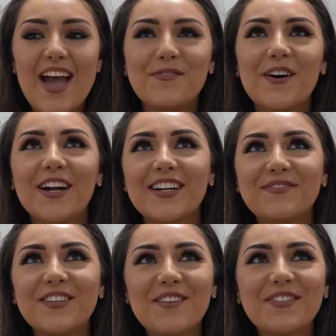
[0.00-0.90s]
But her
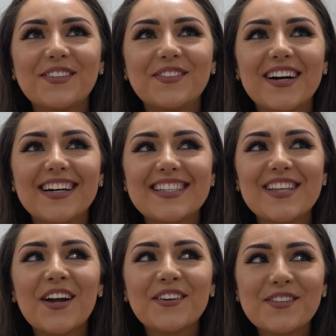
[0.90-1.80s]
topic was
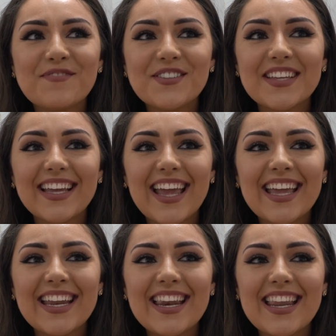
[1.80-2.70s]
Irish music
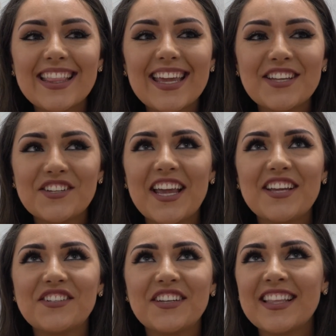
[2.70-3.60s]
in the
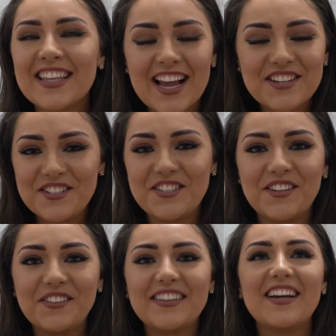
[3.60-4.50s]
education in the national
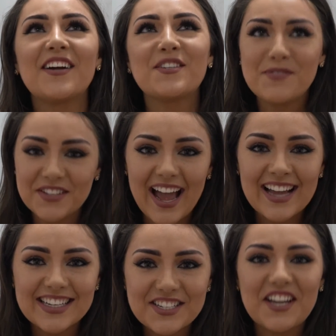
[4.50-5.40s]
school, Irish music
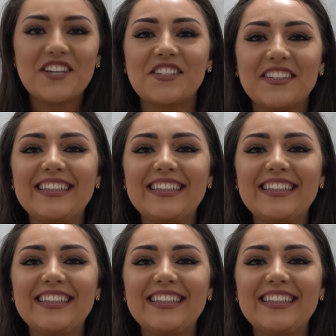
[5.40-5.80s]
and education.